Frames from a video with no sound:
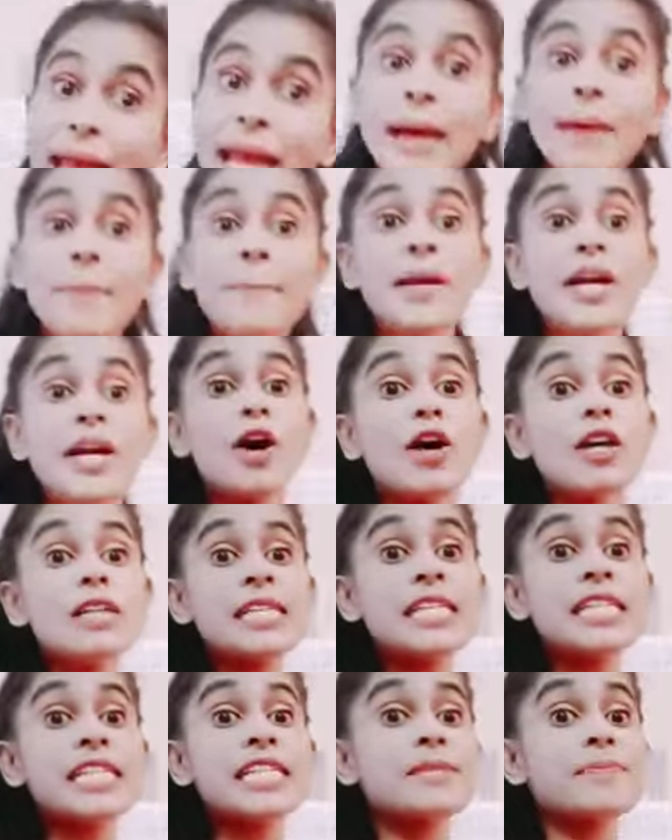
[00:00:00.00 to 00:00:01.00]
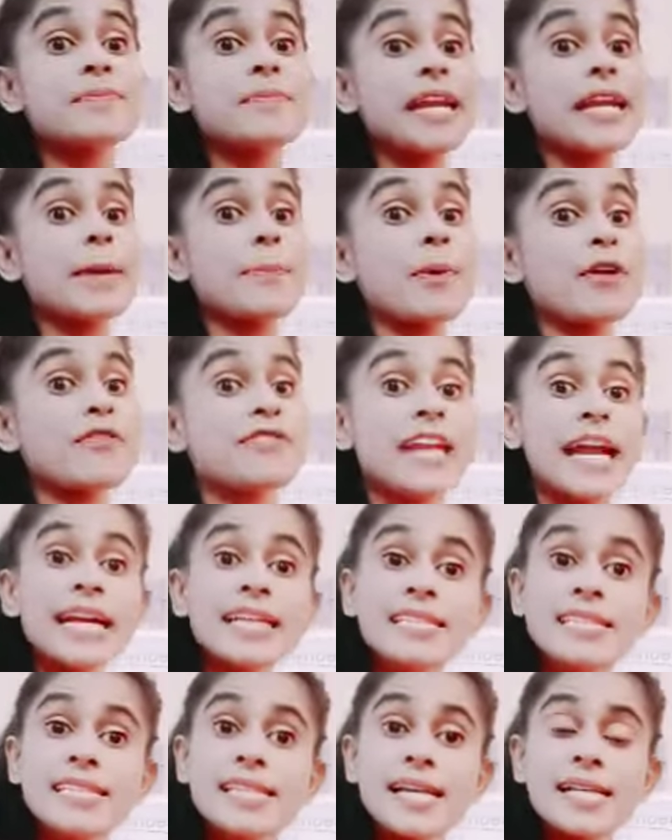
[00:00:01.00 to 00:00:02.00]
Because it is made up of dead
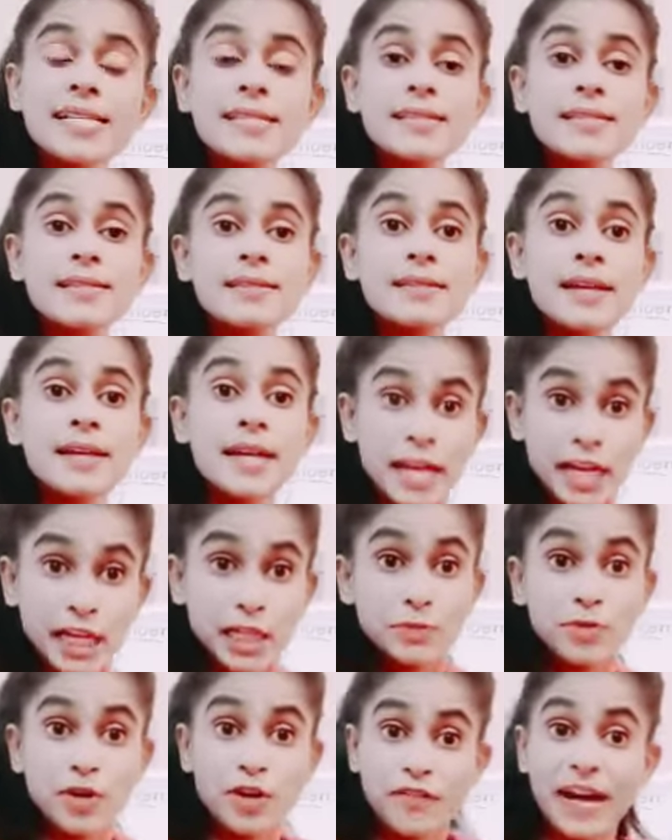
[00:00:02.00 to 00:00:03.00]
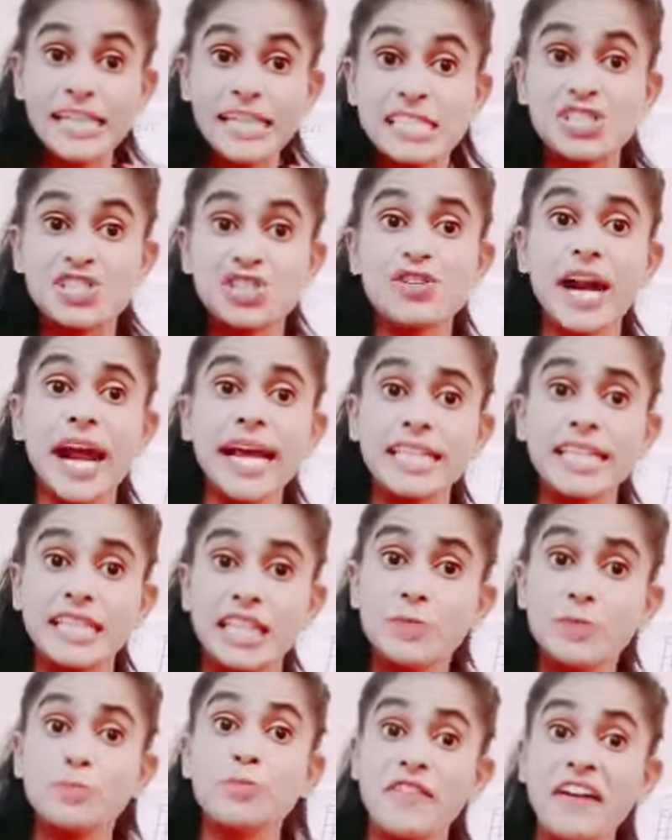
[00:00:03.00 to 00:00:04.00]
cells. It provides strength. It
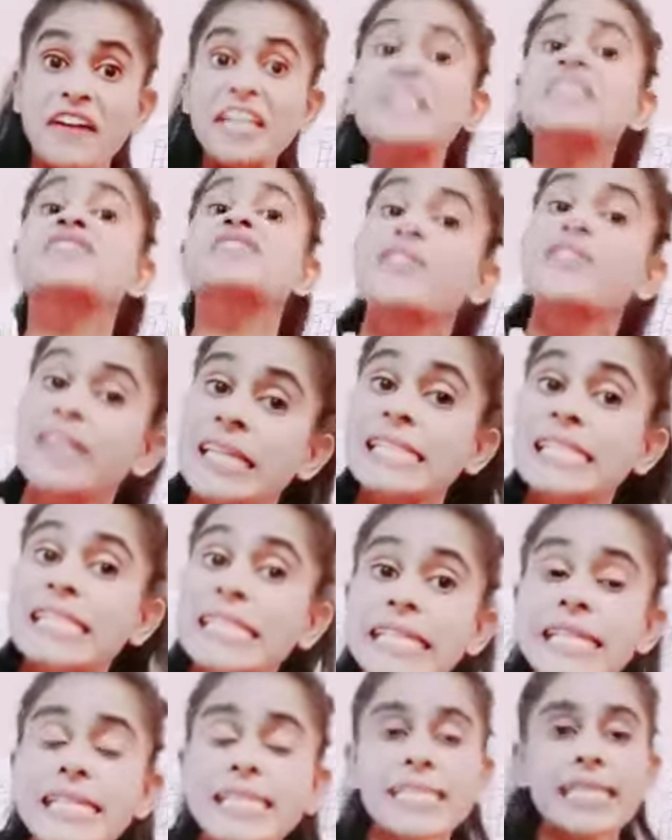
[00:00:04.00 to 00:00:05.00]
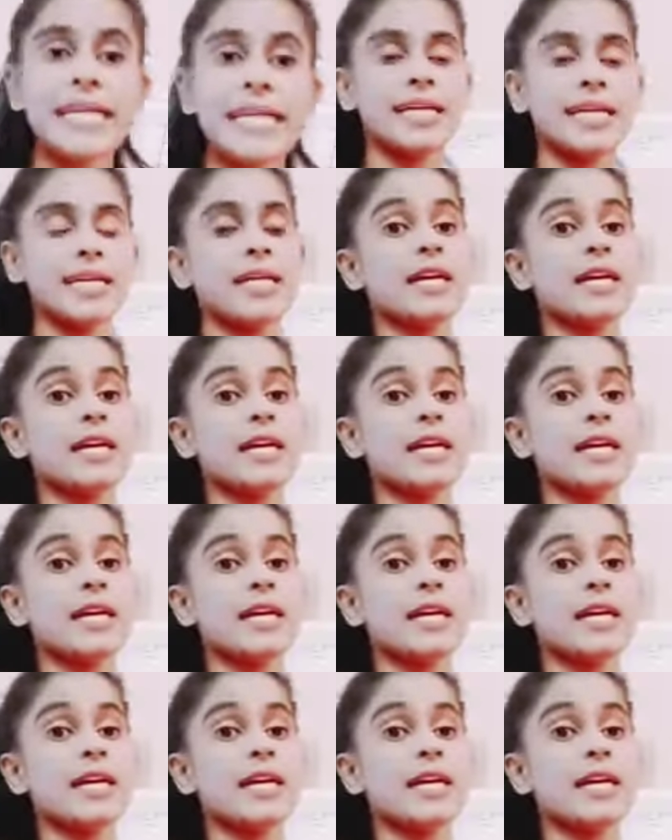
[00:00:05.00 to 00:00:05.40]
provides rigidity.